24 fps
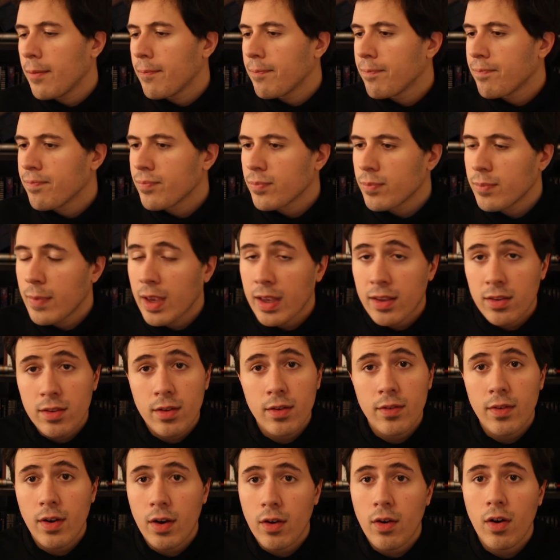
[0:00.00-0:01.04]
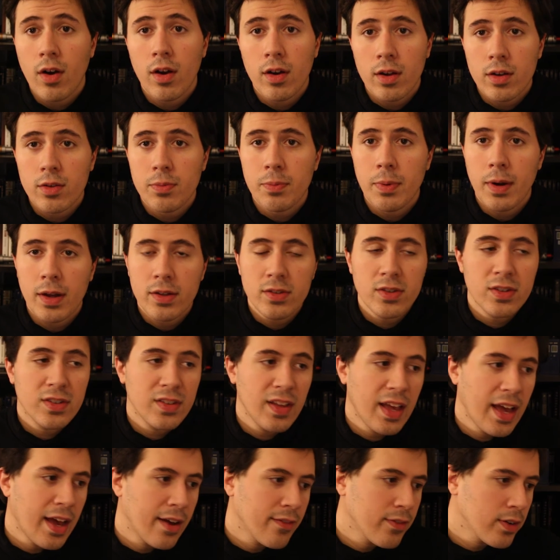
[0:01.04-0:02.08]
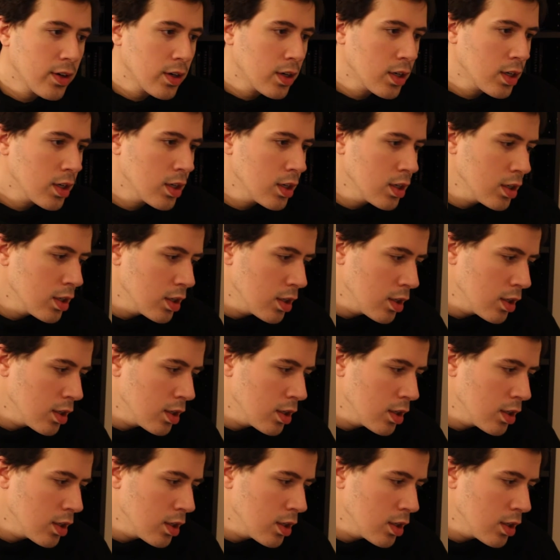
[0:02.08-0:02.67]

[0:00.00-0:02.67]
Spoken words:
Make some of our longest projects ever.